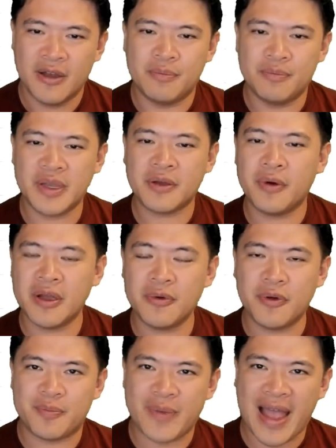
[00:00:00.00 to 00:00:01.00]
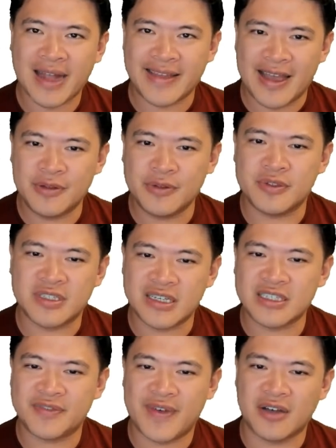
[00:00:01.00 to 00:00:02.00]
Bitcoin, we're back down to
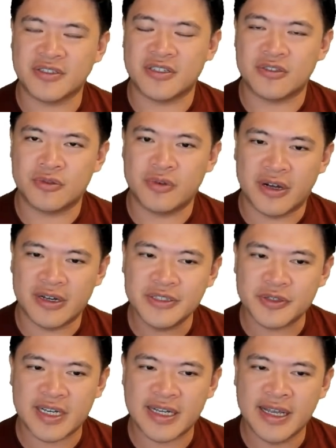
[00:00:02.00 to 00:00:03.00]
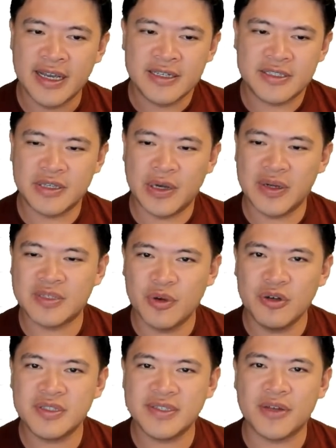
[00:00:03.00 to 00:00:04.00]
6,200. So it's
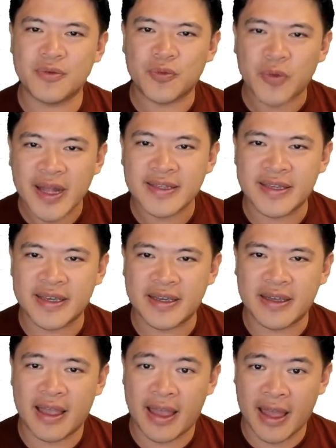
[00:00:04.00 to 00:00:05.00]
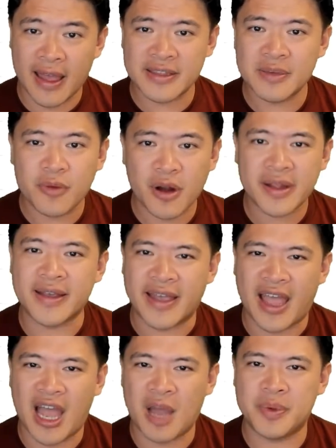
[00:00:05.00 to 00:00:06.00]
mostly a red day. And the market
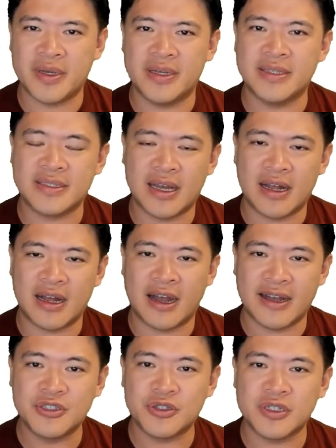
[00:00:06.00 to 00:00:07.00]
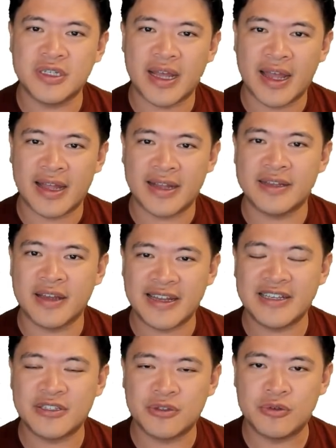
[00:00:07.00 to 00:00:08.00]
cap is at
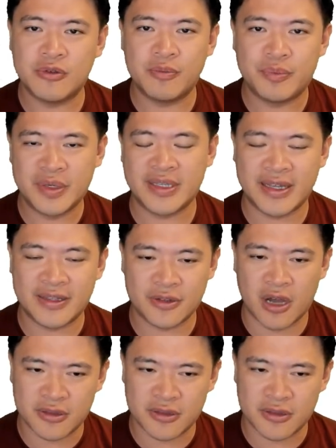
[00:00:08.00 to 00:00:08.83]
$192 billion.